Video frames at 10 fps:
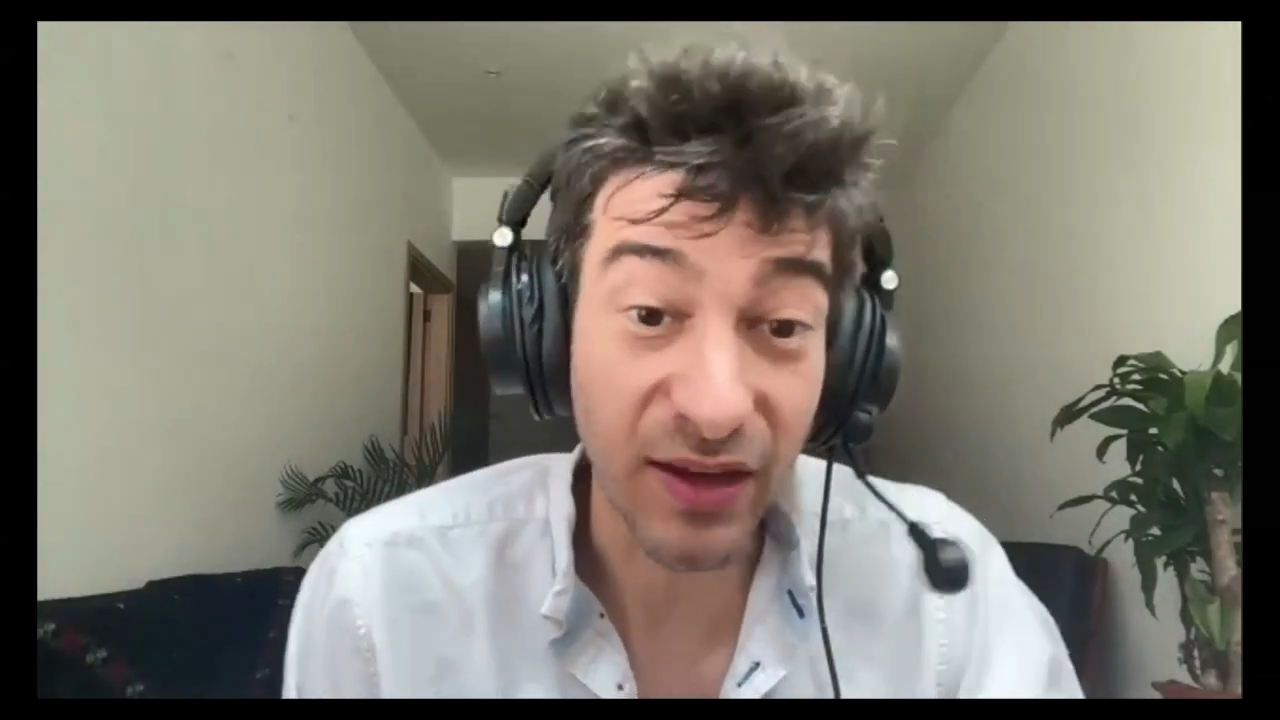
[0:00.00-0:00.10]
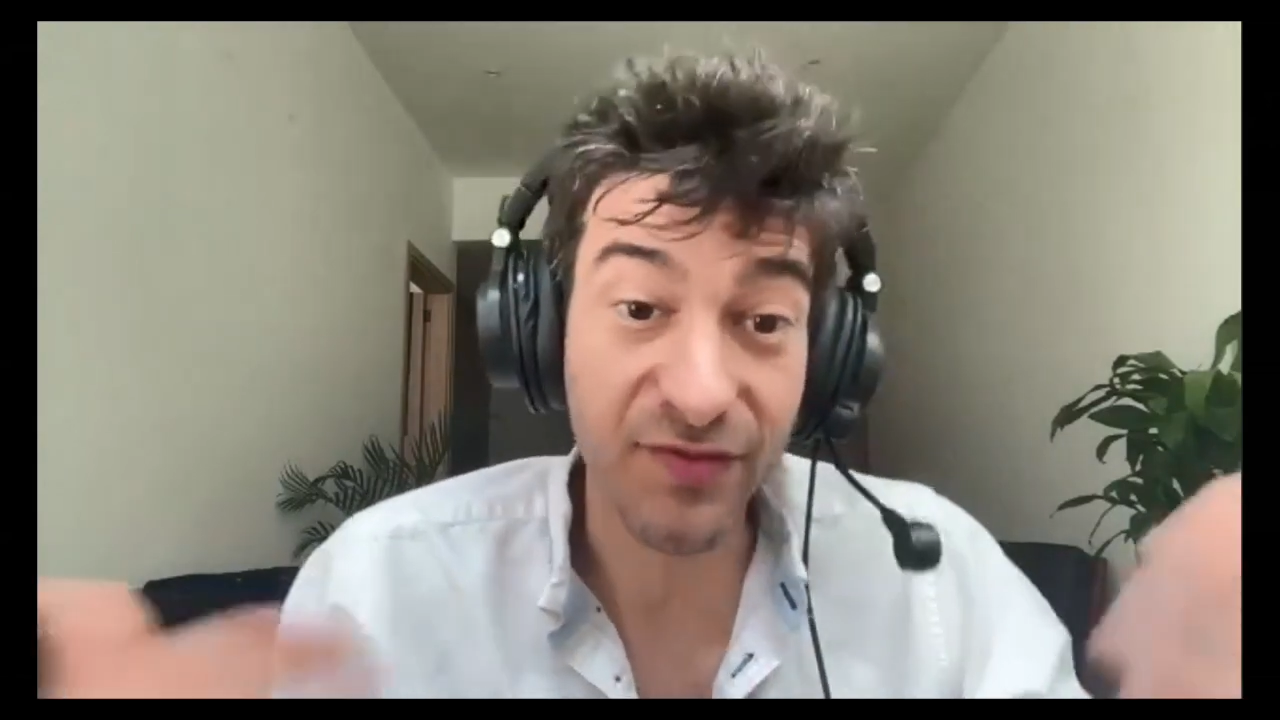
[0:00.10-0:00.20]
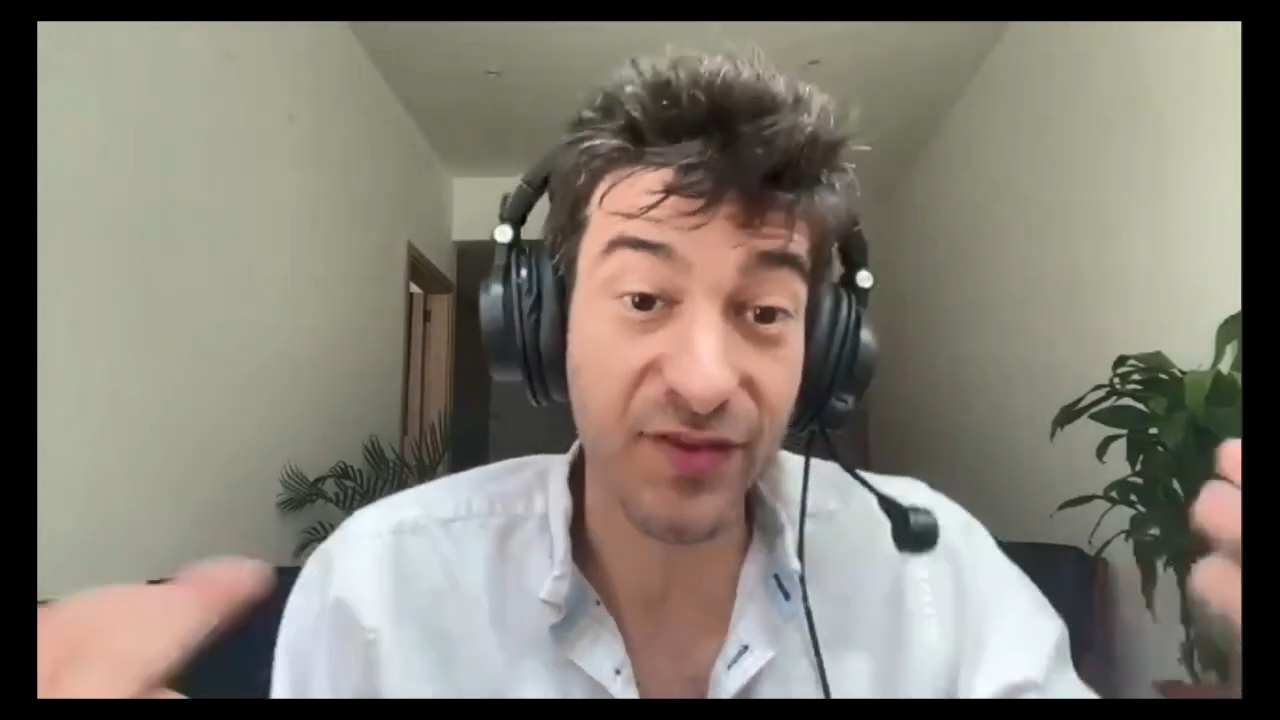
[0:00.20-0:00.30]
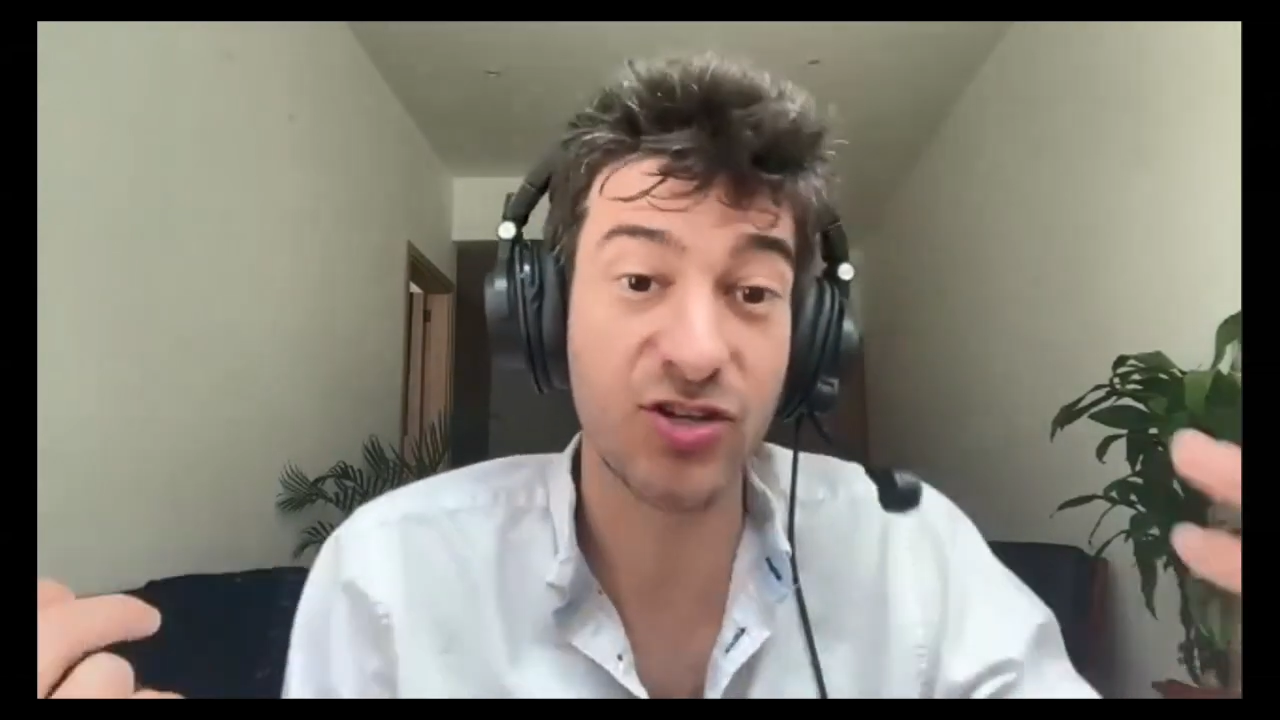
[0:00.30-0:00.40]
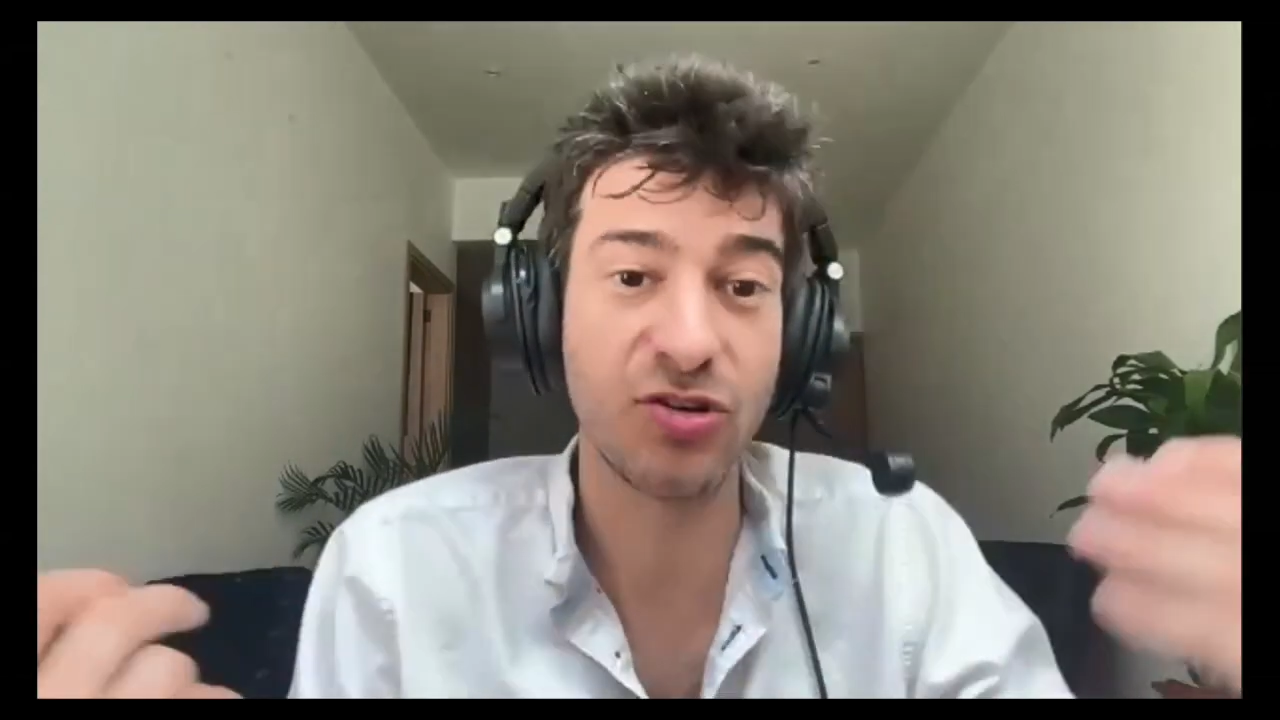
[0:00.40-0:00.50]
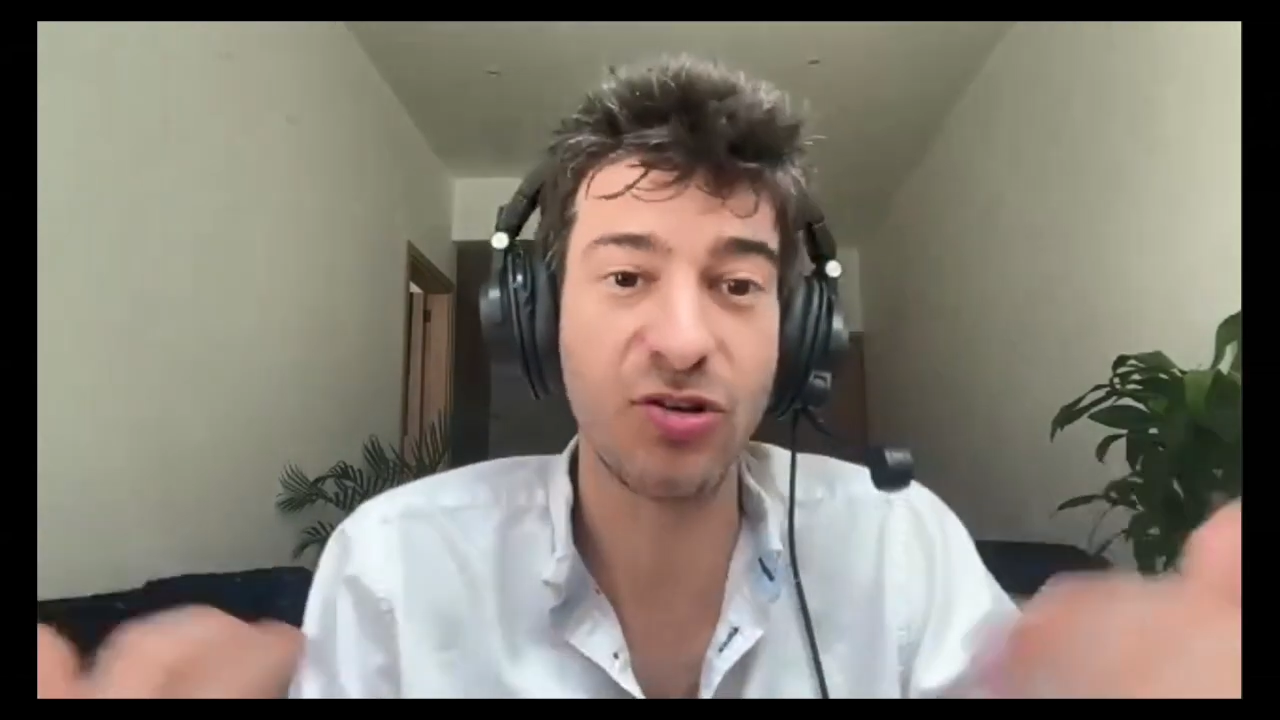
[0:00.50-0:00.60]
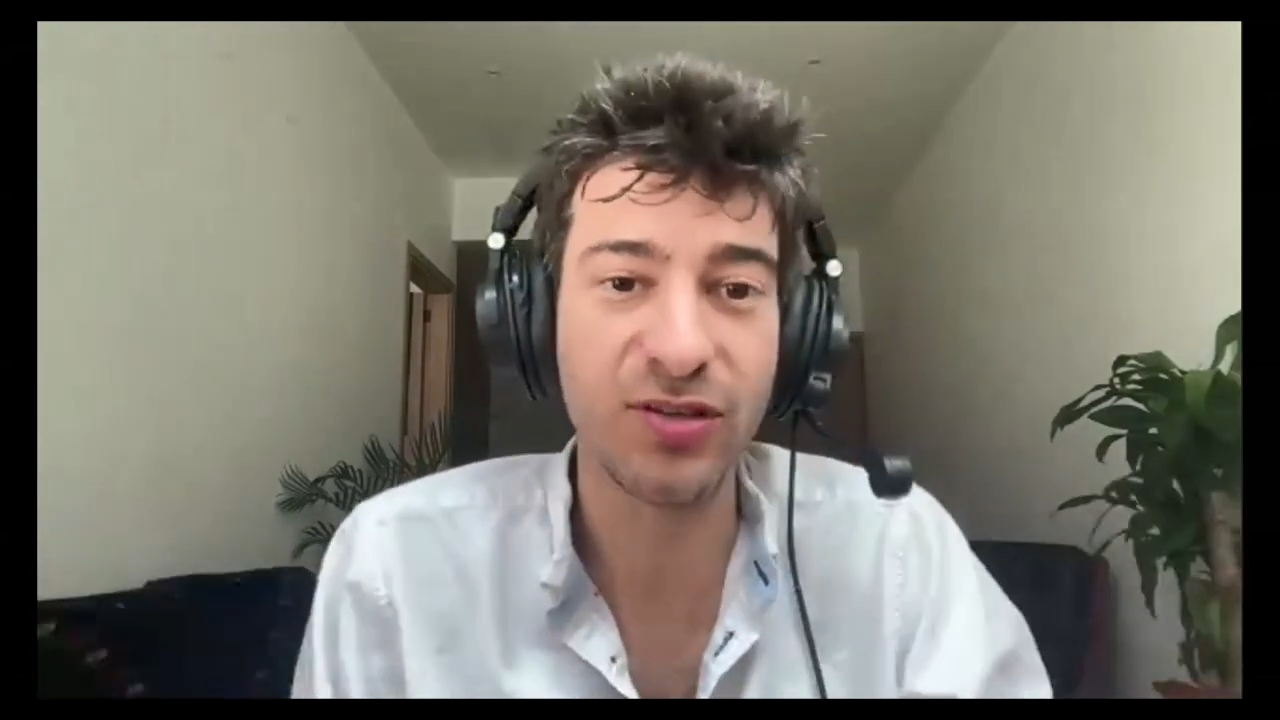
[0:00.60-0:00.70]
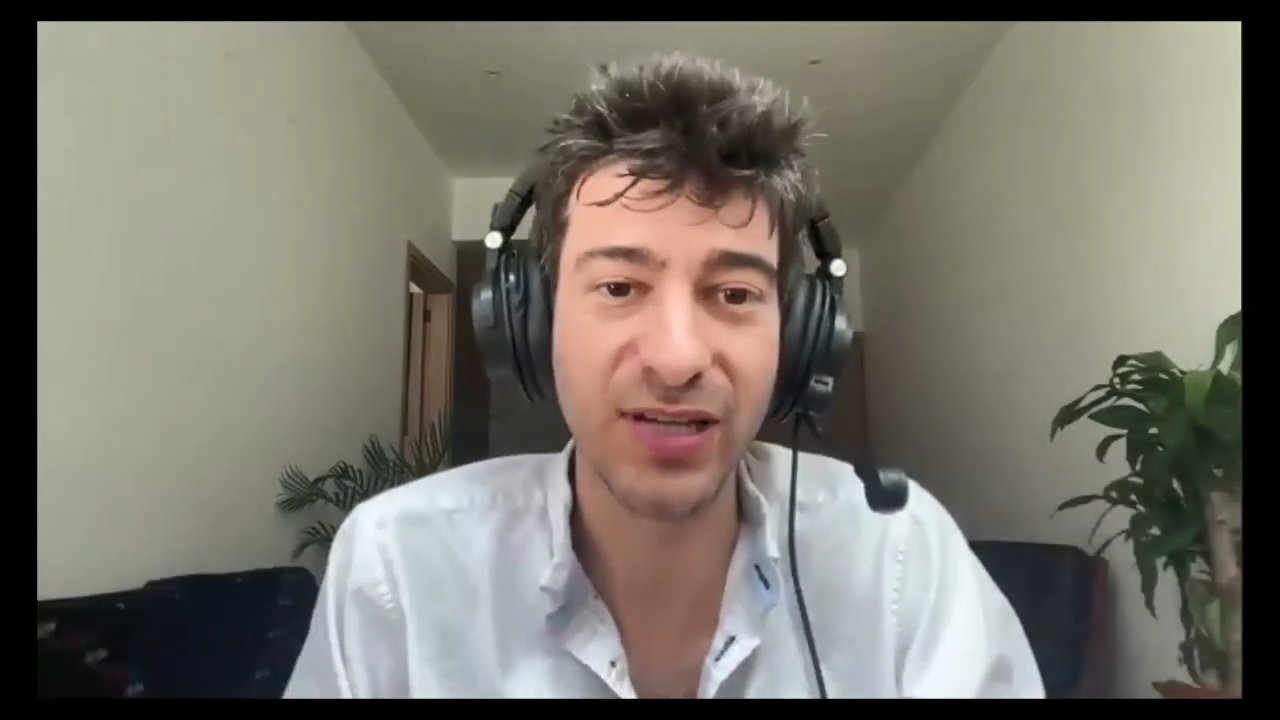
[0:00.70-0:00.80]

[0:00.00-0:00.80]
official